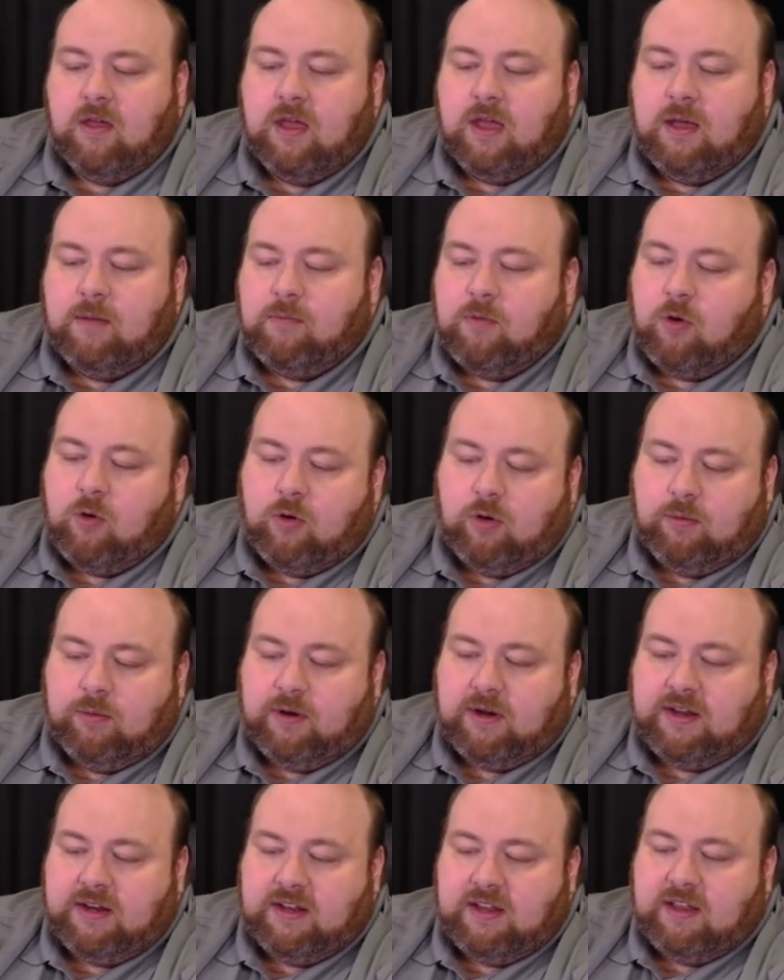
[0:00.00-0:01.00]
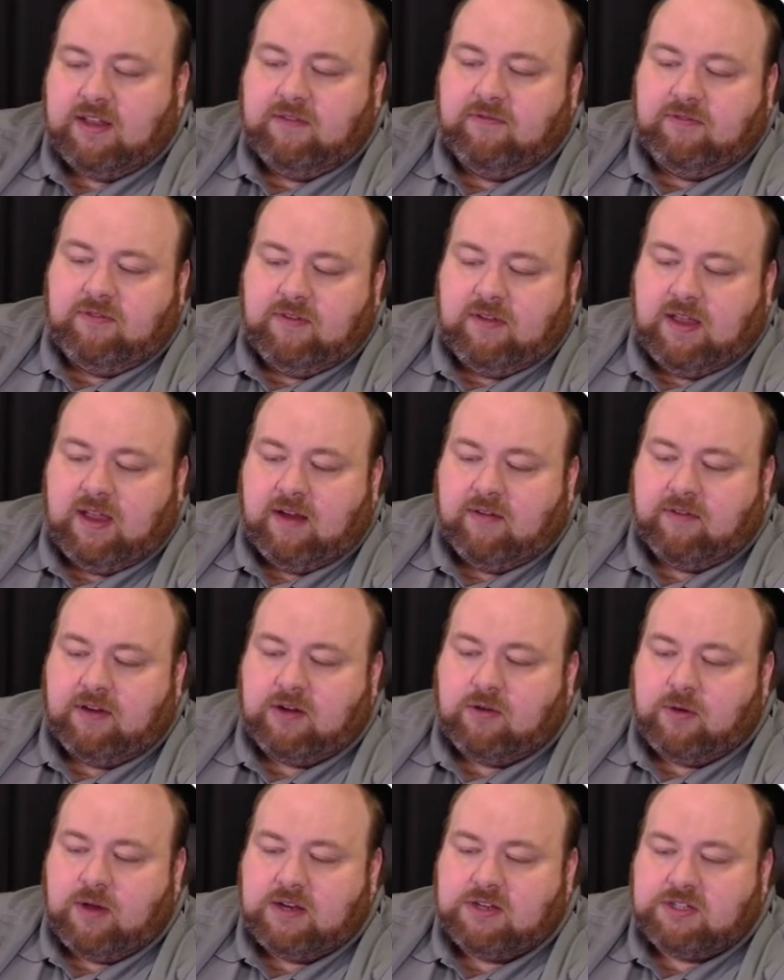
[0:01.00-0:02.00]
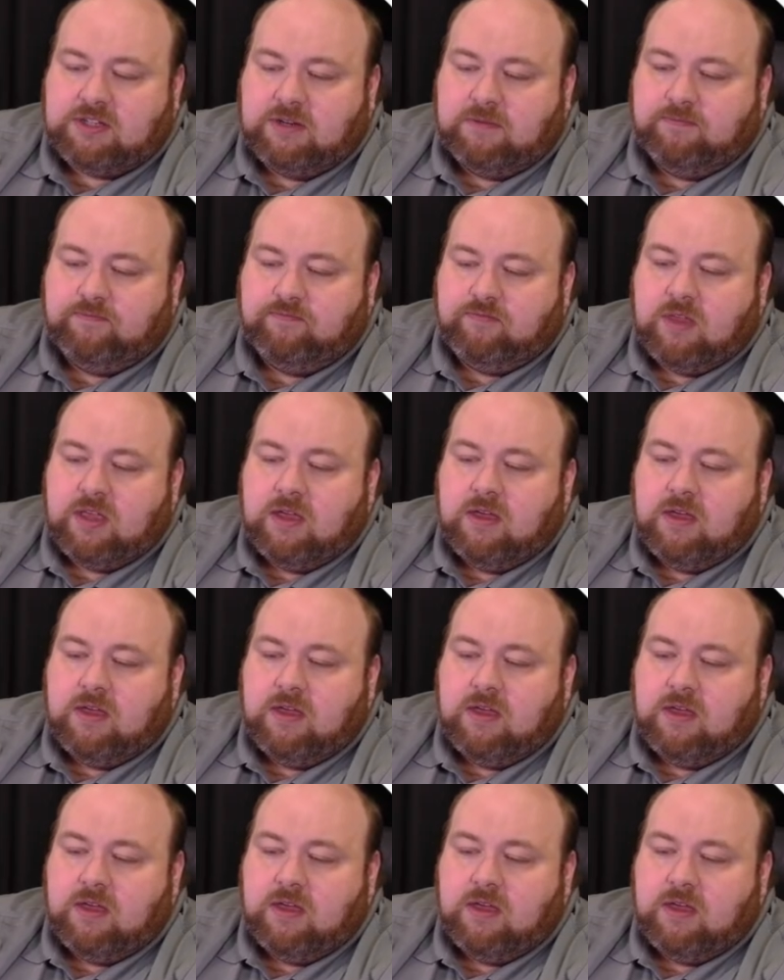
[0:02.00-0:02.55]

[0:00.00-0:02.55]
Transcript: Or we're going to give every question.